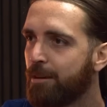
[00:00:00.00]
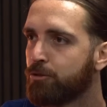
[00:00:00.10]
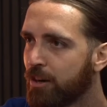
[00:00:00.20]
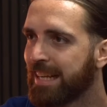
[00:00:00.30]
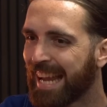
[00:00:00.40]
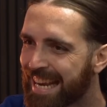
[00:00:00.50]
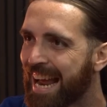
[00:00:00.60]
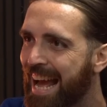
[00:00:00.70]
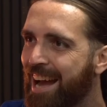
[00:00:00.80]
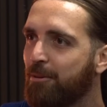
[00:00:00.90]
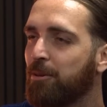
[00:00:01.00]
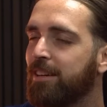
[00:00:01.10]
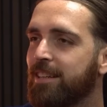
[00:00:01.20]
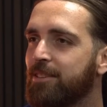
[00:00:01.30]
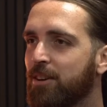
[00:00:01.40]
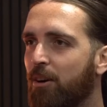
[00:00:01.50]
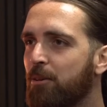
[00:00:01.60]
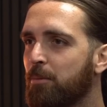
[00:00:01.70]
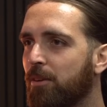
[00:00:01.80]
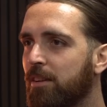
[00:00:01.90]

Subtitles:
Drink it now. It's horrible.